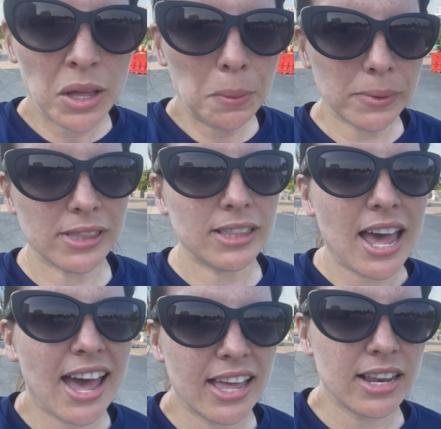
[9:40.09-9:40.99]
with
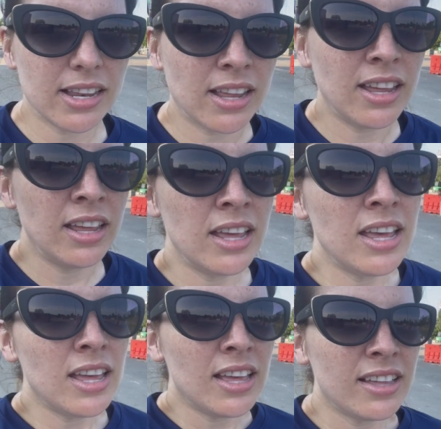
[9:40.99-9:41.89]
that
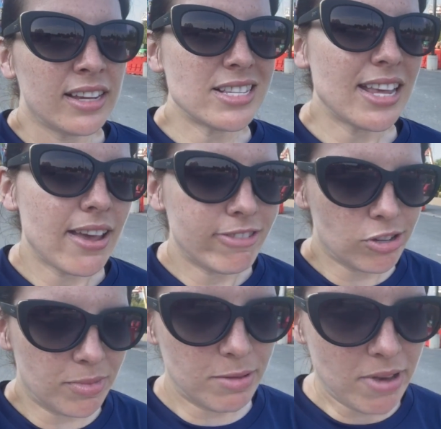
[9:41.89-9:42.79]
because they have so
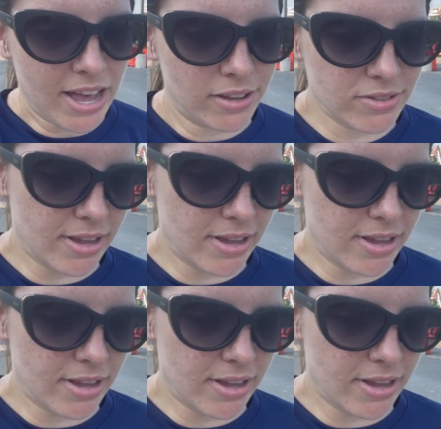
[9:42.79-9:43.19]
many miles on